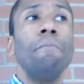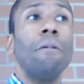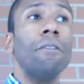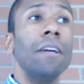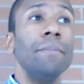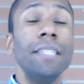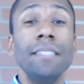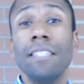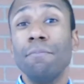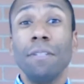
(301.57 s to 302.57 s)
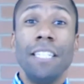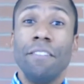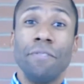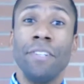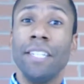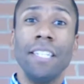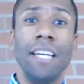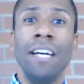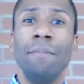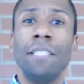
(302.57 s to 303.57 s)
program is completely free.
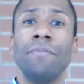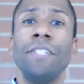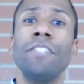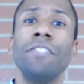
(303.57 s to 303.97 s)
Um, it's free to